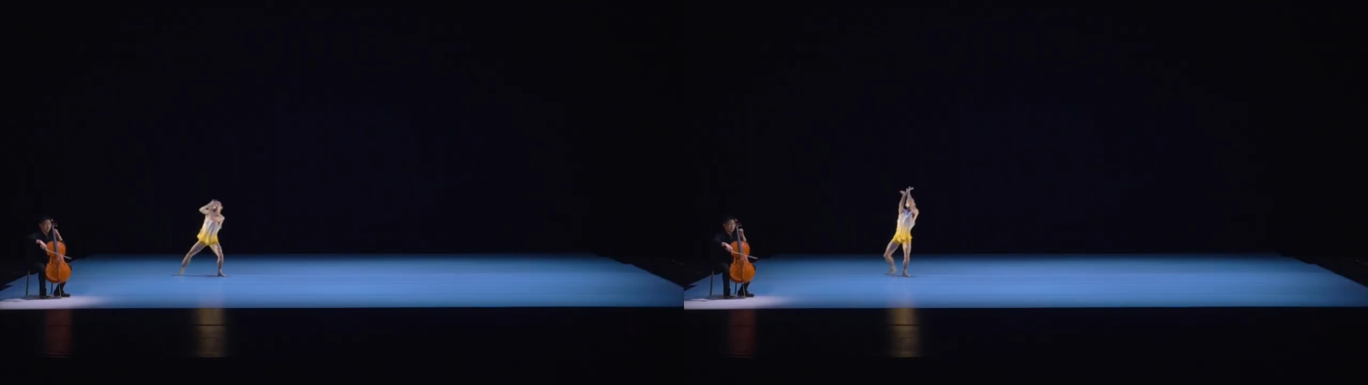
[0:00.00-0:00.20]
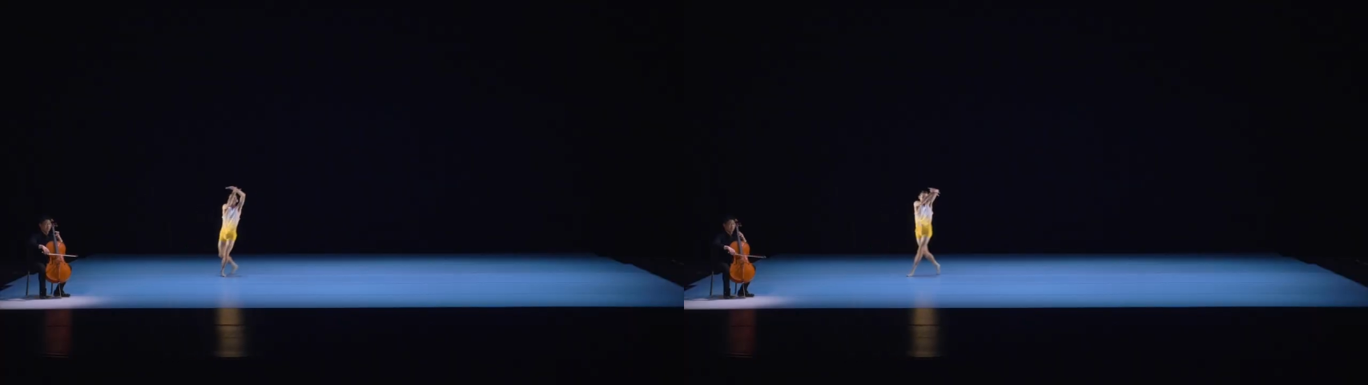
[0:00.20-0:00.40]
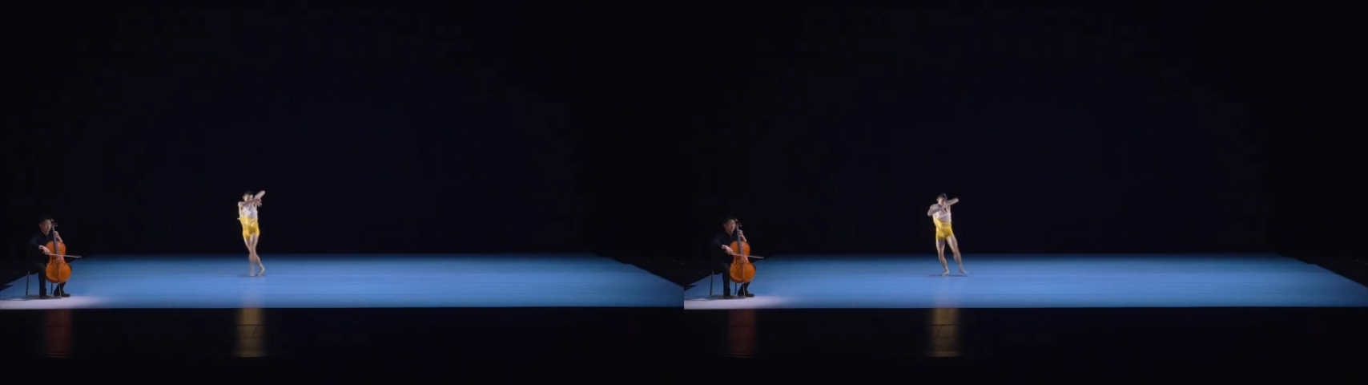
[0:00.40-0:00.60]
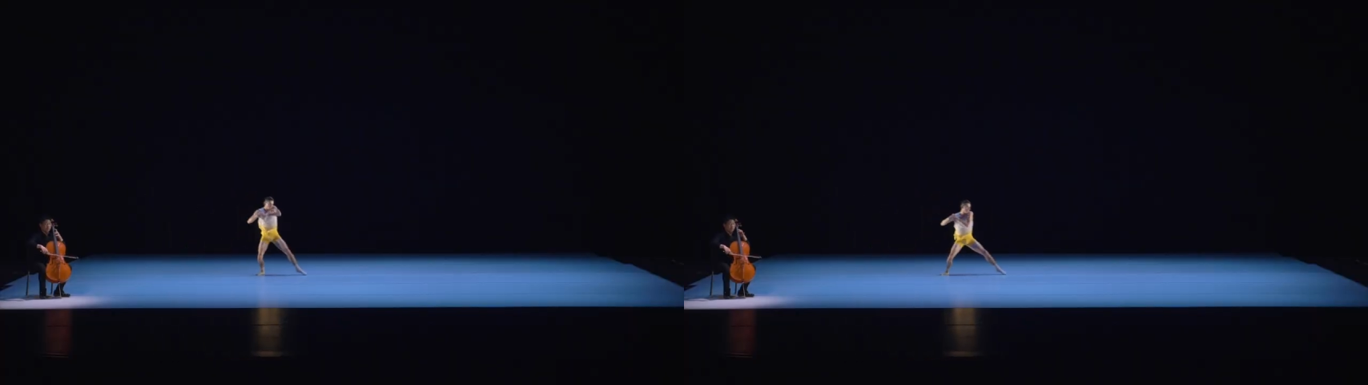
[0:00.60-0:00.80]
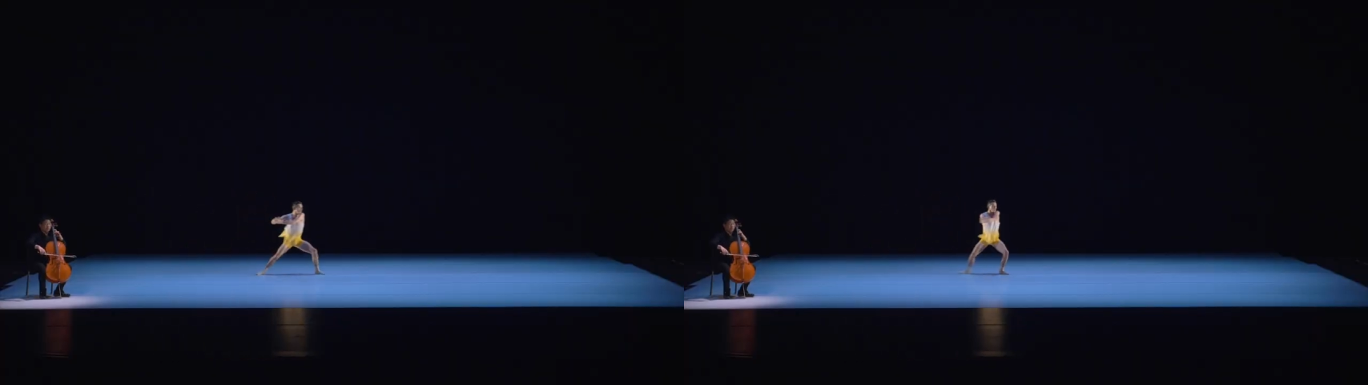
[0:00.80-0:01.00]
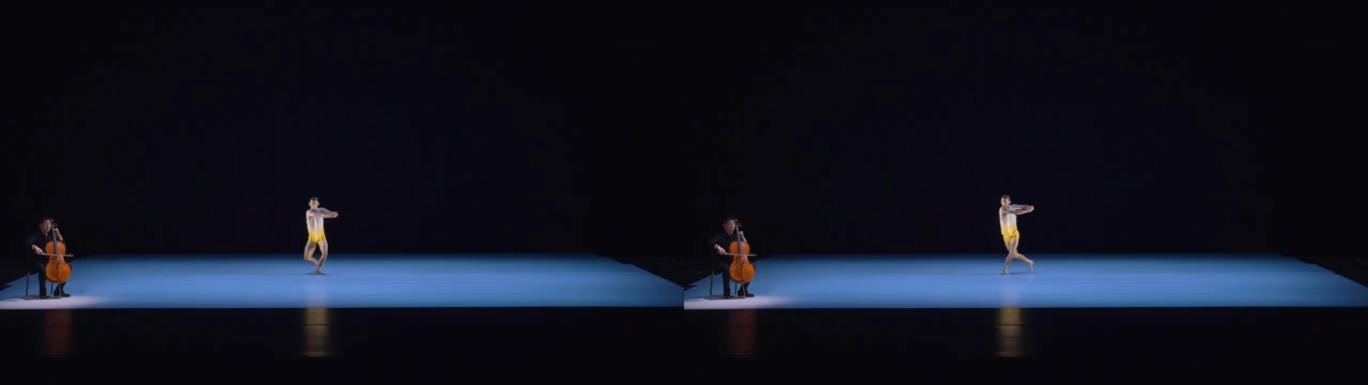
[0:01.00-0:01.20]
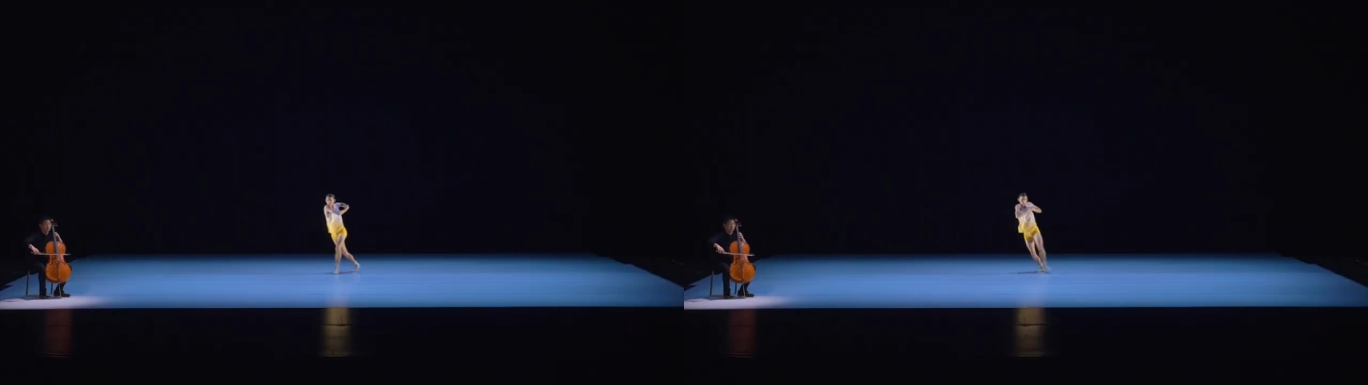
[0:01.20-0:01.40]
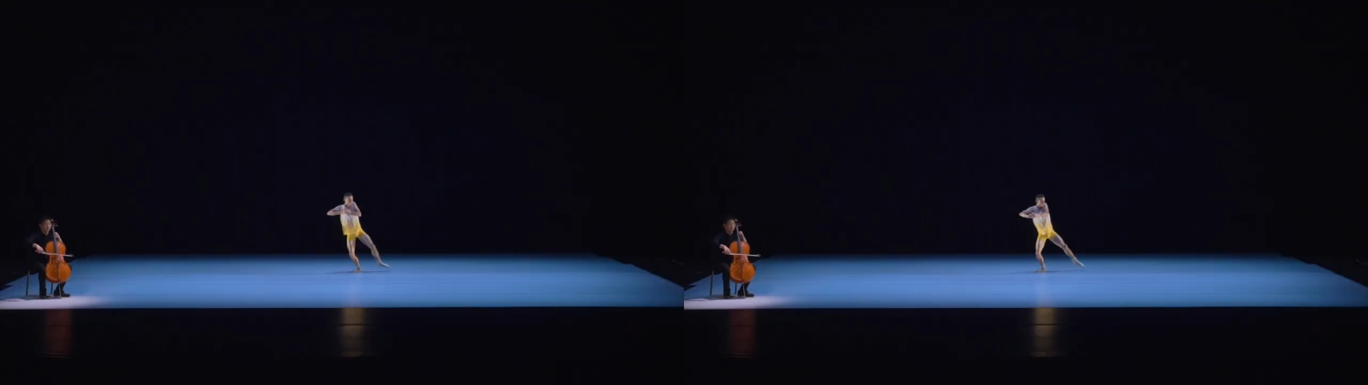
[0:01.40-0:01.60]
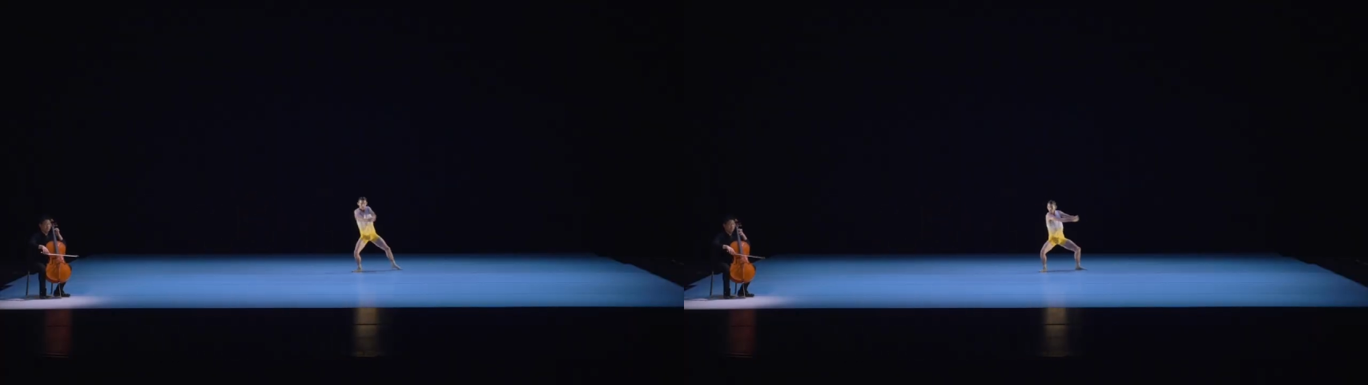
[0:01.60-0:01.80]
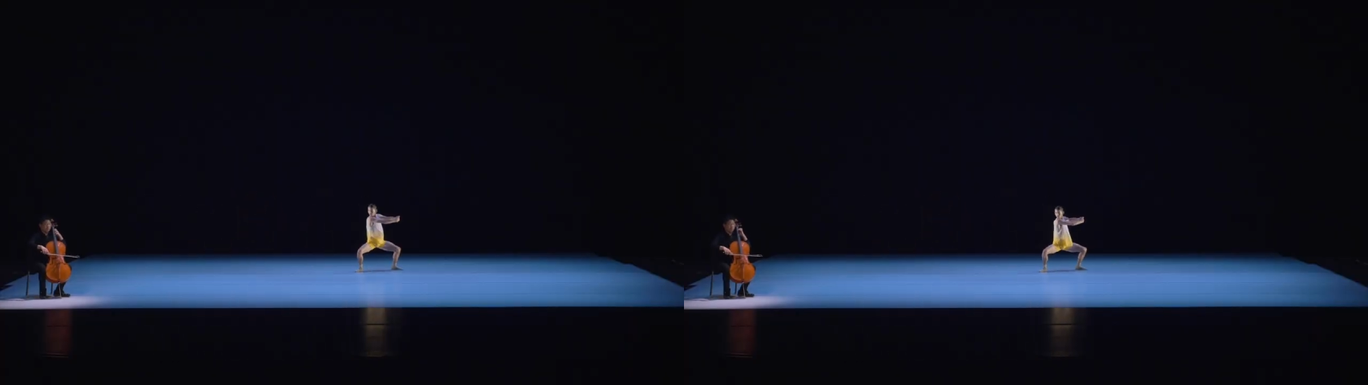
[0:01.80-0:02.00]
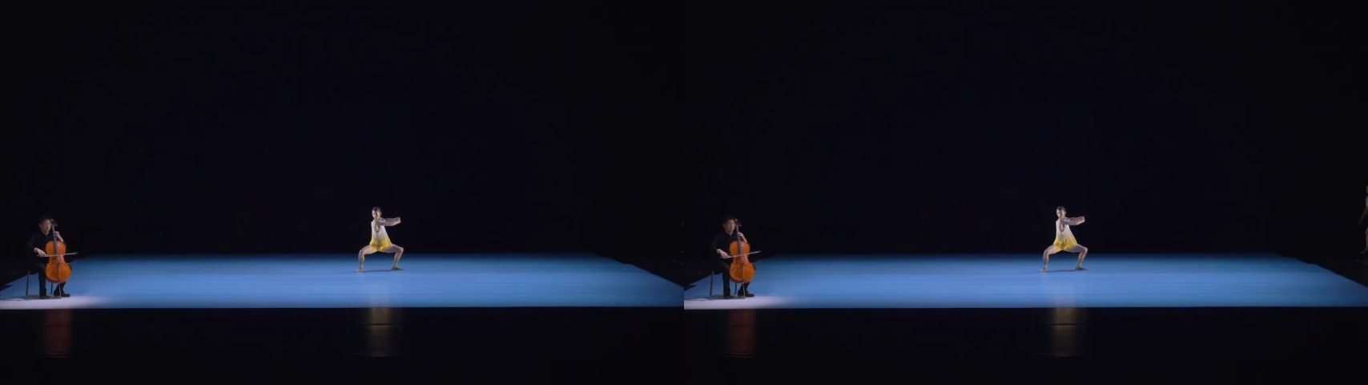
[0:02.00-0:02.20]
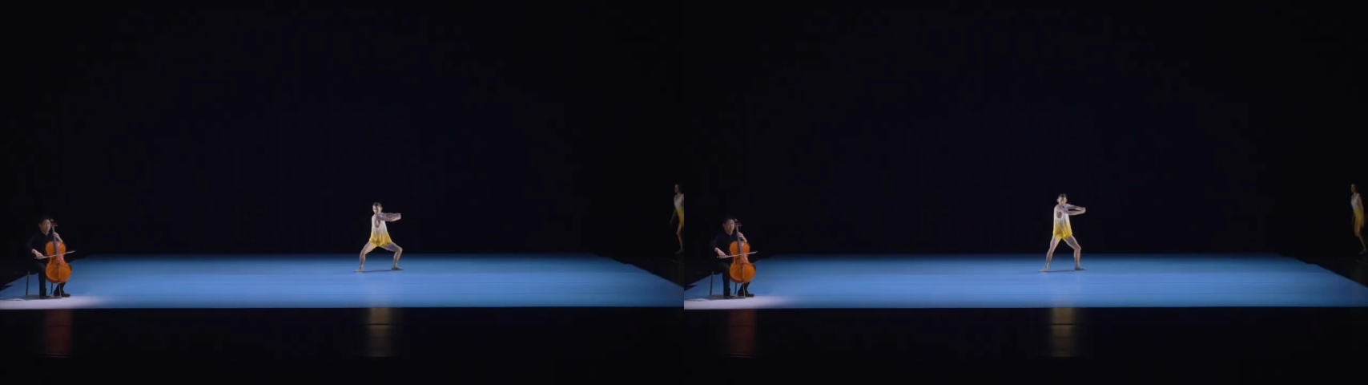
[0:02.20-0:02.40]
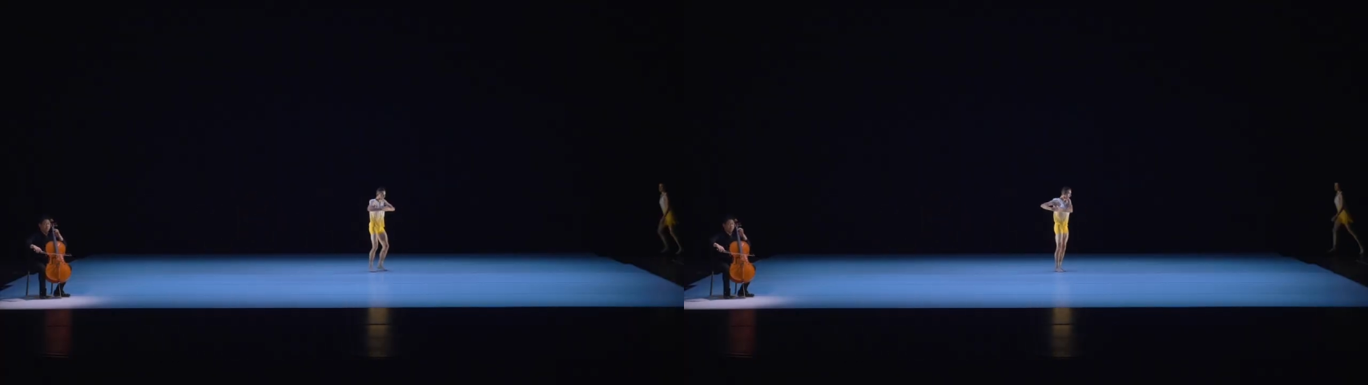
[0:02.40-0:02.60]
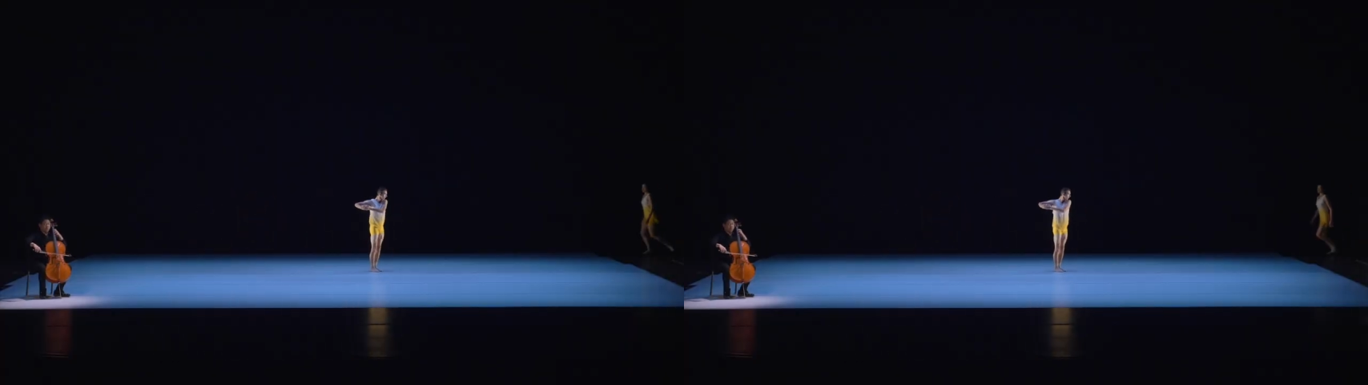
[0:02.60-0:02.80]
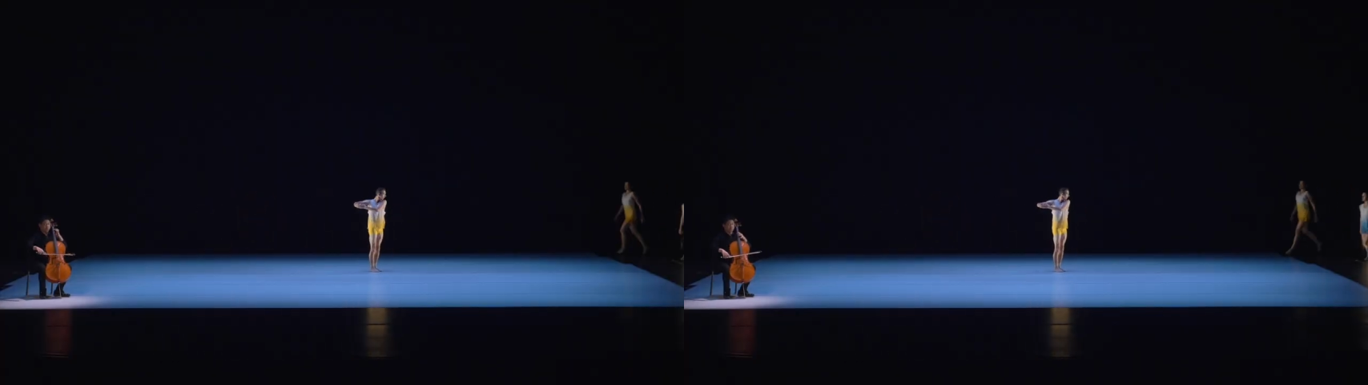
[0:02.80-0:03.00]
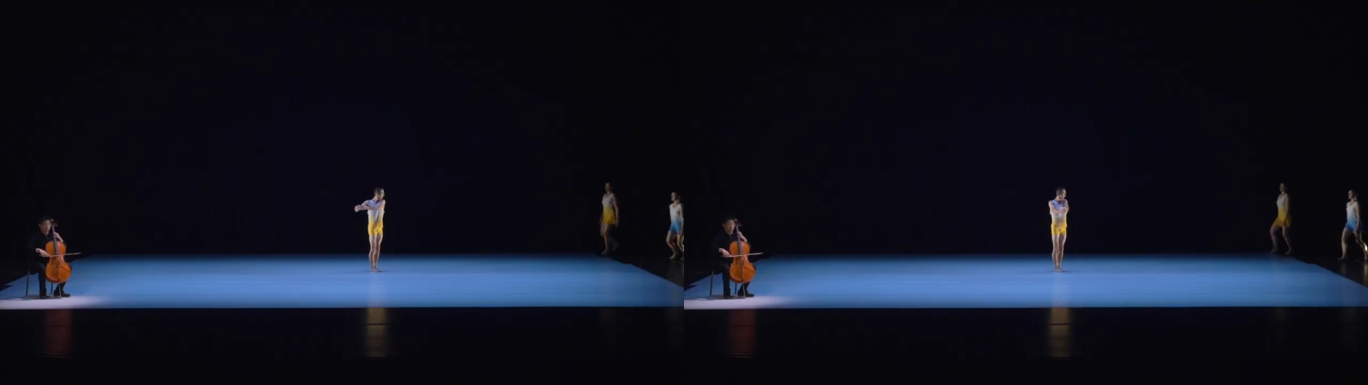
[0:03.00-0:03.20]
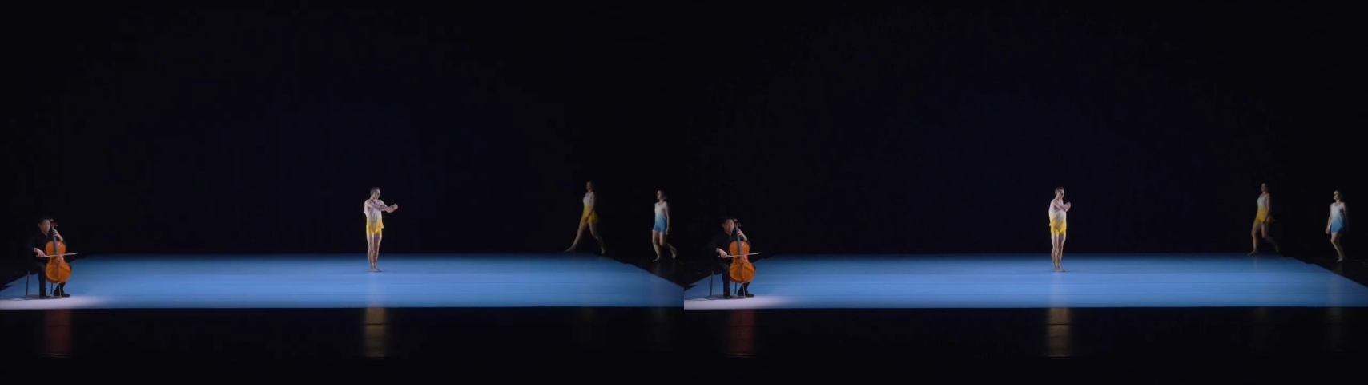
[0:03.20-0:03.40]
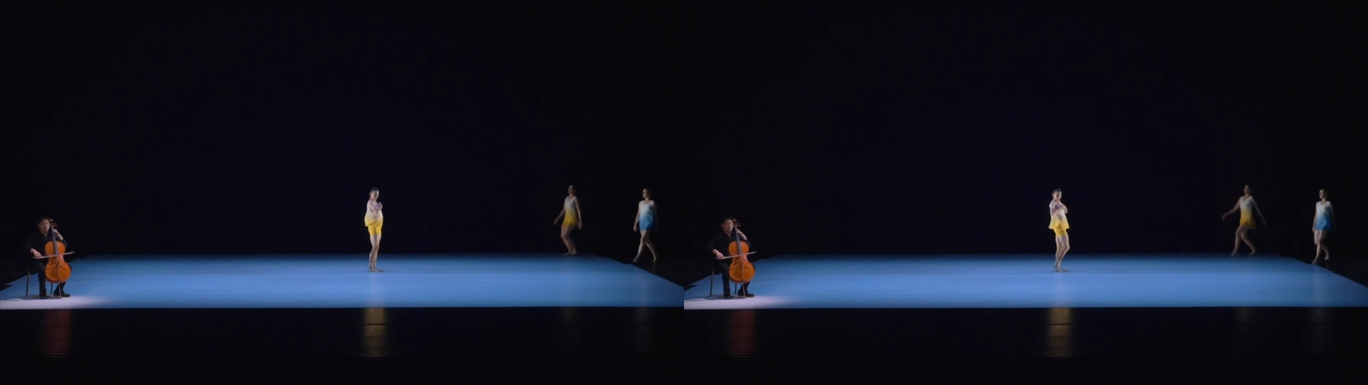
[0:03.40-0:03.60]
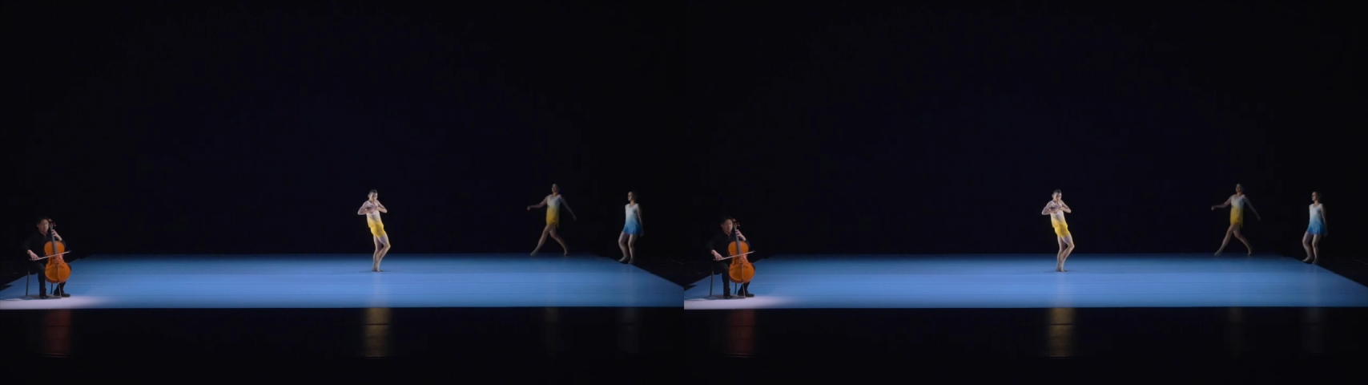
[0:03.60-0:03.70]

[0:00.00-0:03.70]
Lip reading: No face is visible, so there are no lips to read.